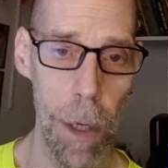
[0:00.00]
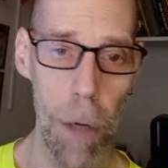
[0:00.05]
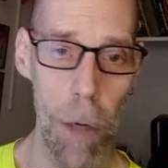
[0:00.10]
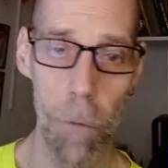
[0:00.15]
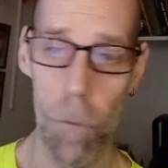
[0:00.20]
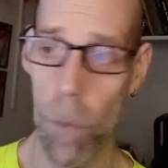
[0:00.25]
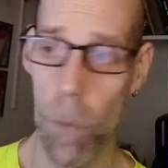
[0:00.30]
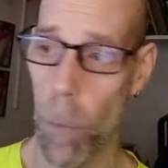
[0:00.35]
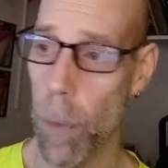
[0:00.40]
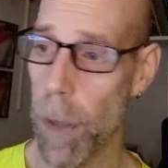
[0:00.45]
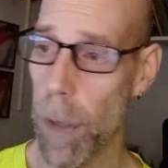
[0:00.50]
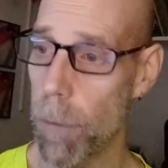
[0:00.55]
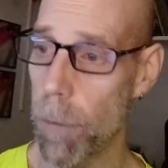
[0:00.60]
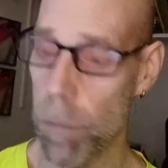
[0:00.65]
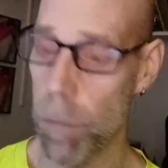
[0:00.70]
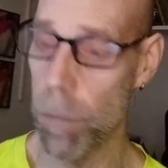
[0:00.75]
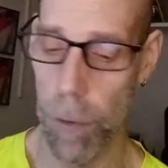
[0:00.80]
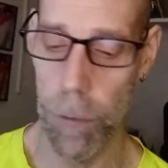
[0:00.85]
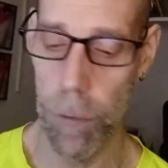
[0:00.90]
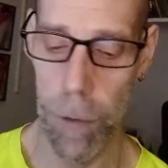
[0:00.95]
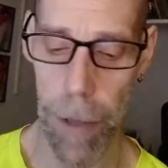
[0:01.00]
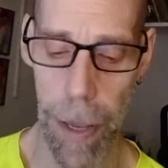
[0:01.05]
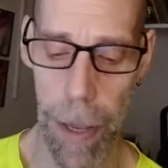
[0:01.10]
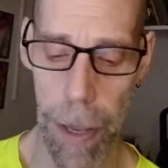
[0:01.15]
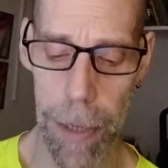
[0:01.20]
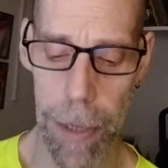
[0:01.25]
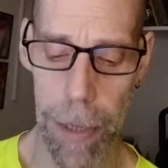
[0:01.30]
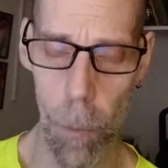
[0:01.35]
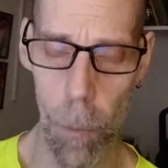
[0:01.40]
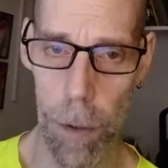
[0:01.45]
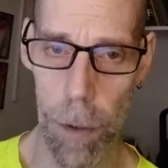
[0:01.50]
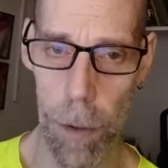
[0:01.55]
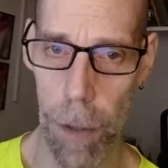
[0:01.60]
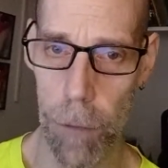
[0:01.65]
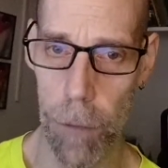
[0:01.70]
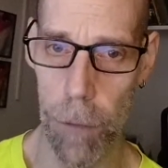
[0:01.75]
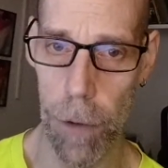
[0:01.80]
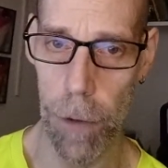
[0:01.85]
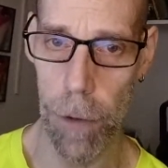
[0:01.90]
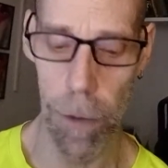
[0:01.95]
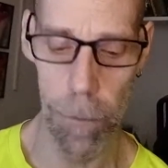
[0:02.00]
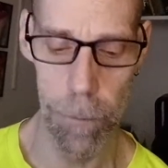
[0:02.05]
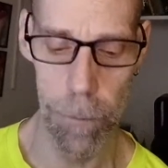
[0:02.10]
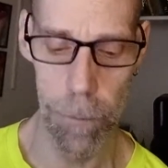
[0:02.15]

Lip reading: For whatever reason, 81 days ago,